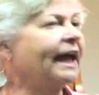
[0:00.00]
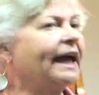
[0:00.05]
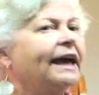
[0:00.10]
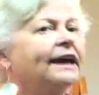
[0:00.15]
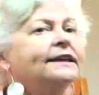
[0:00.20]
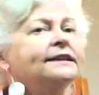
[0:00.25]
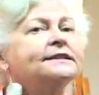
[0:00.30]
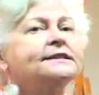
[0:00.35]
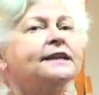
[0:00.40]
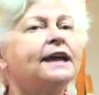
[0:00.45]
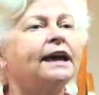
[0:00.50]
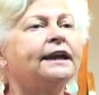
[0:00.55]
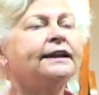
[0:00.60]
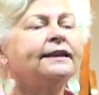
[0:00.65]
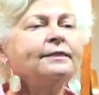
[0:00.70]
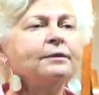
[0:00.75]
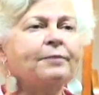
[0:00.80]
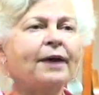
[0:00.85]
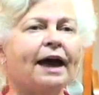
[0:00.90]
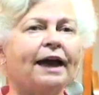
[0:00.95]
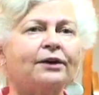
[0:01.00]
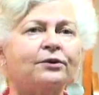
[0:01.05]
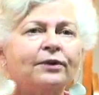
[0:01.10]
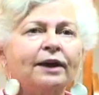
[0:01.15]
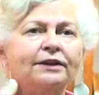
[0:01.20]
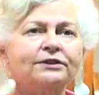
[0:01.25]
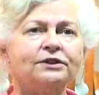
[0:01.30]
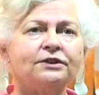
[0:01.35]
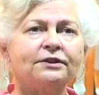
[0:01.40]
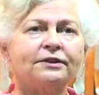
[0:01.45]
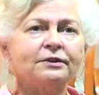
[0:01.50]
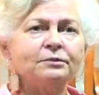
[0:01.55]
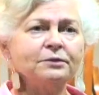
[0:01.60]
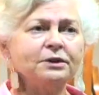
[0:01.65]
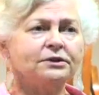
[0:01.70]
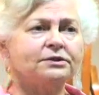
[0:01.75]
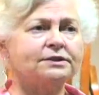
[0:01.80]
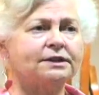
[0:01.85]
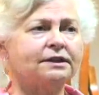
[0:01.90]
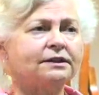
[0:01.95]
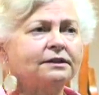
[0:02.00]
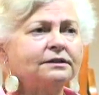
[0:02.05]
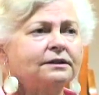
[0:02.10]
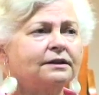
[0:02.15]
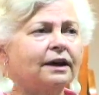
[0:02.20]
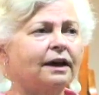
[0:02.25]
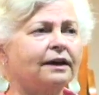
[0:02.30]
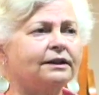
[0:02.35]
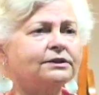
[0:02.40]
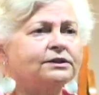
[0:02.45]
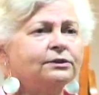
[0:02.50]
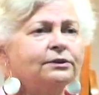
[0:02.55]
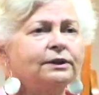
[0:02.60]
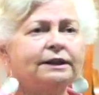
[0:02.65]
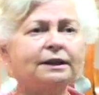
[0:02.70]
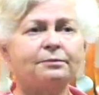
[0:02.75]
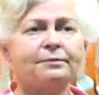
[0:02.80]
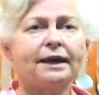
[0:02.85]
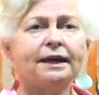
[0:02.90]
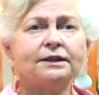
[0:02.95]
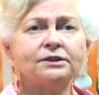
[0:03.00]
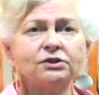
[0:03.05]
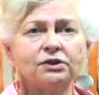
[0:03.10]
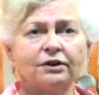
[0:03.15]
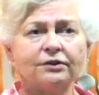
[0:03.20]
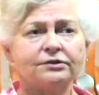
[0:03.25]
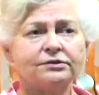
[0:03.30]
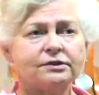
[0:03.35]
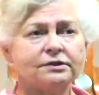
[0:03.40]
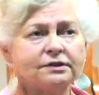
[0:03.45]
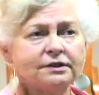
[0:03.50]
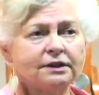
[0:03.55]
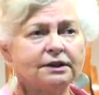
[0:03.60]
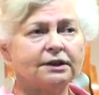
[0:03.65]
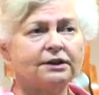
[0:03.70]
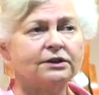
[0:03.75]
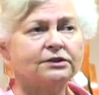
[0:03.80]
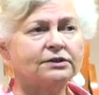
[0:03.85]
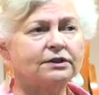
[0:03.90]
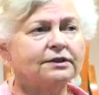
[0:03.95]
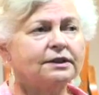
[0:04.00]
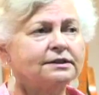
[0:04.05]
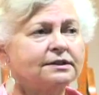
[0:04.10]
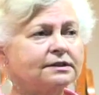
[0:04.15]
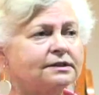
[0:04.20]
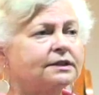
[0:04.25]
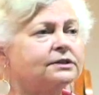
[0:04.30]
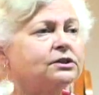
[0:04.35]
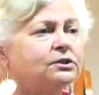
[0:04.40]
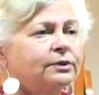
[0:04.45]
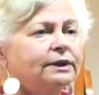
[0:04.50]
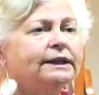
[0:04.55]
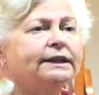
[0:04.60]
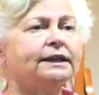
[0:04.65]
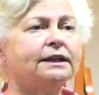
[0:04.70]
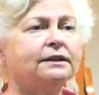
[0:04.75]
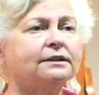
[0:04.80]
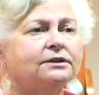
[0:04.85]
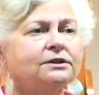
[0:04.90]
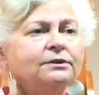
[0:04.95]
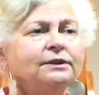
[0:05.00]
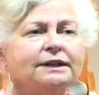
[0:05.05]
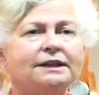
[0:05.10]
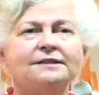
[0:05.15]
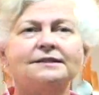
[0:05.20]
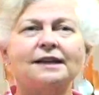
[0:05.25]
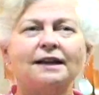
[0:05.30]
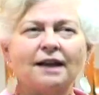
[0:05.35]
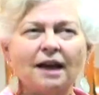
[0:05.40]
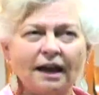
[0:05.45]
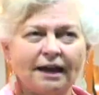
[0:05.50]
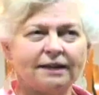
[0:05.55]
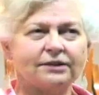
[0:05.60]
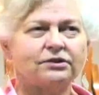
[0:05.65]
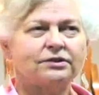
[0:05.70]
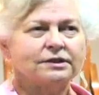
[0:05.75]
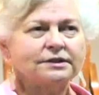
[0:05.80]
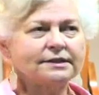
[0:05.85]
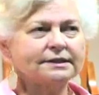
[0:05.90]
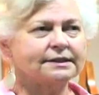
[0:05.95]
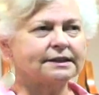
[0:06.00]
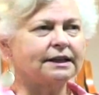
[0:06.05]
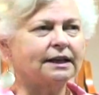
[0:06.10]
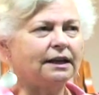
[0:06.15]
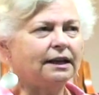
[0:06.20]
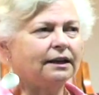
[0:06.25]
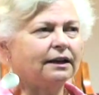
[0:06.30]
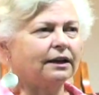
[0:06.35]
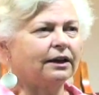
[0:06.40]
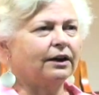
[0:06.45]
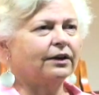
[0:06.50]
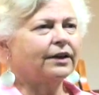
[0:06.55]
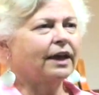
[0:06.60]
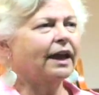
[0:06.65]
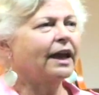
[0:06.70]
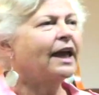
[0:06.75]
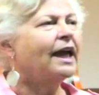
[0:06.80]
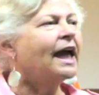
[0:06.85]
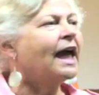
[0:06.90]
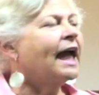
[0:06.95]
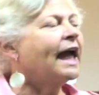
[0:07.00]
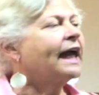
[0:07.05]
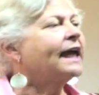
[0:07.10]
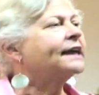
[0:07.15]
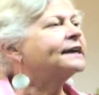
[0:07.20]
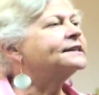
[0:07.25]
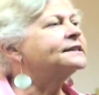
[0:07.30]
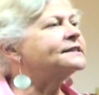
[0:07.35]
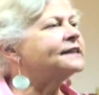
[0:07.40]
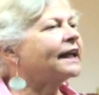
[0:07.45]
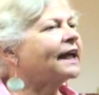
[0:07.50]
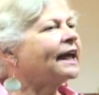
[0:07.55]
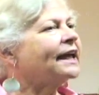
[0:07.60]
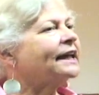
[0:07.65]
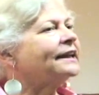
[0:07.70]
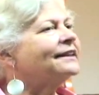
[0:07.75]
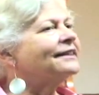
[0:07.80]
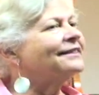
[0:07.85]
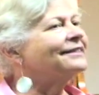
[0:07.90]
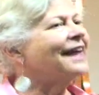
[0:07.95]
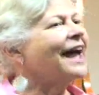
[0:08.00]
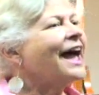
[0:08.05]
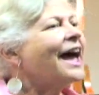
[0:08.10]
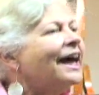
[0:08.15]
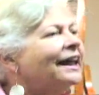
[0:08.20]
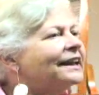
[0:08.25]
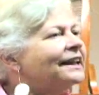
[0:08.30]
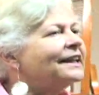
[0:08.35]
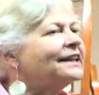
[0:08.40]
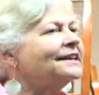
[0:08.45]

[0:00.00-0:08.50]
and in the background, you know, the music, dueling banjos. So this is the dueling psychiatrist scene. Okay, and that